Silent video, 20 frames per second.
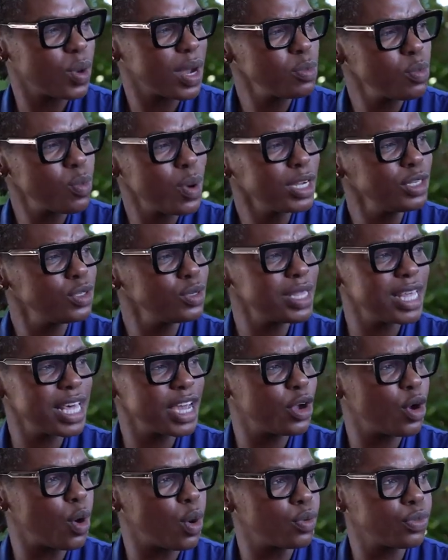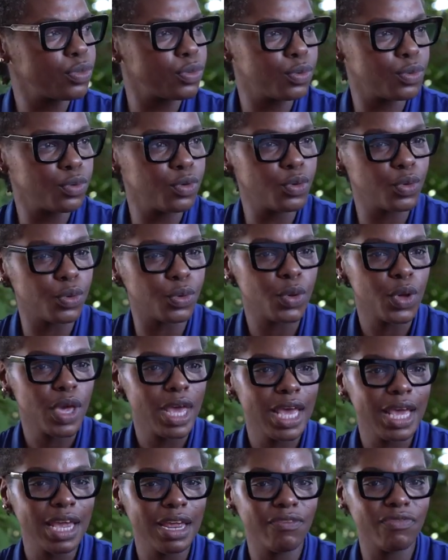What, what do they go through
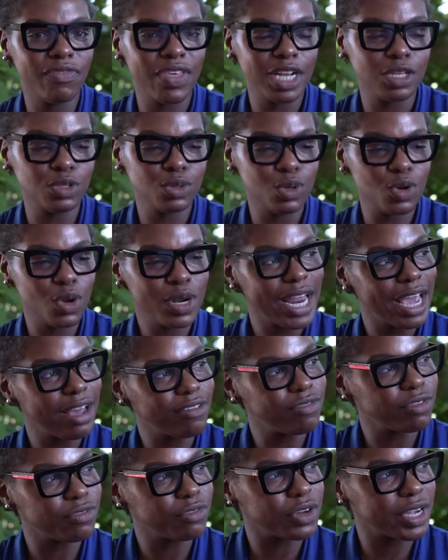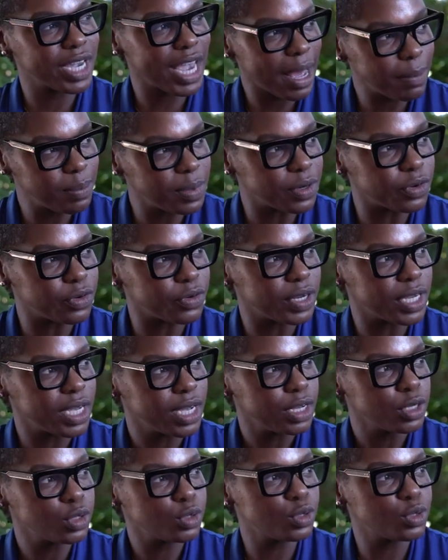if they do not have the vocabulary
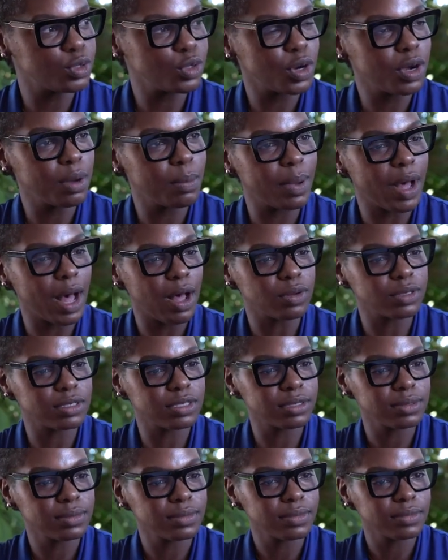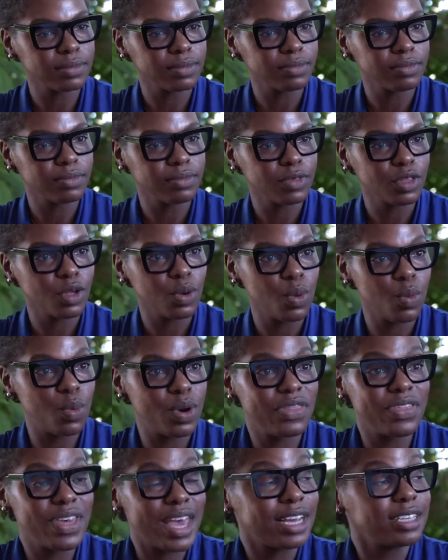to talk about
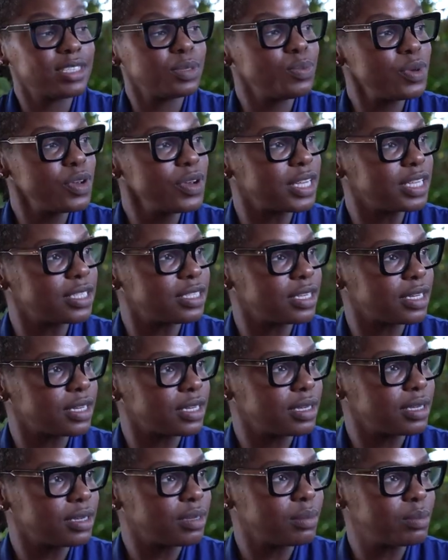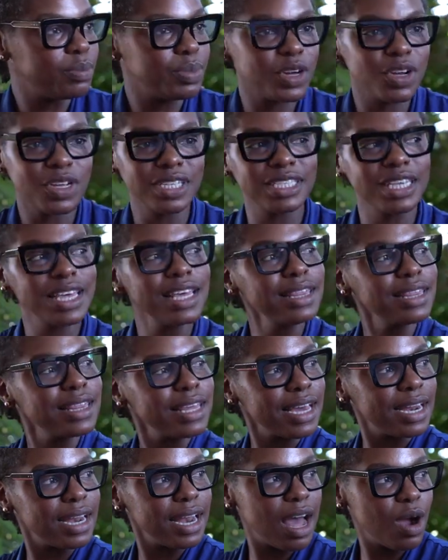what they're experiencing? Mm. Because in
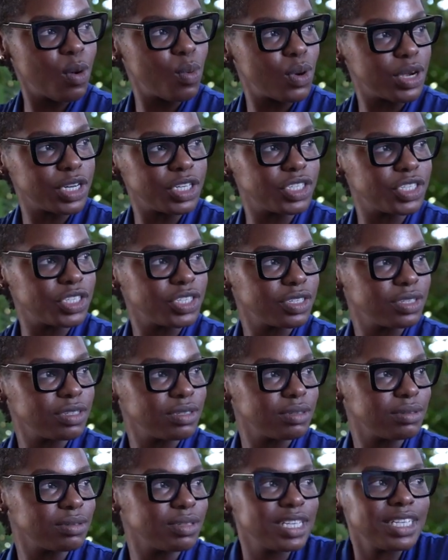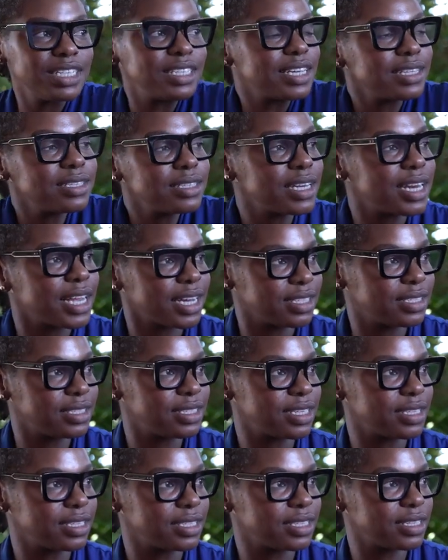their language, it doesn't
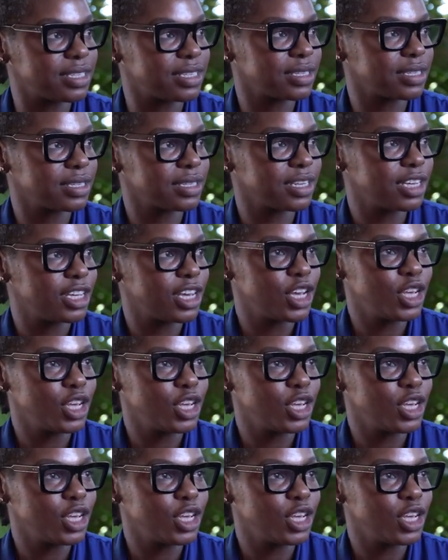exist. Mm.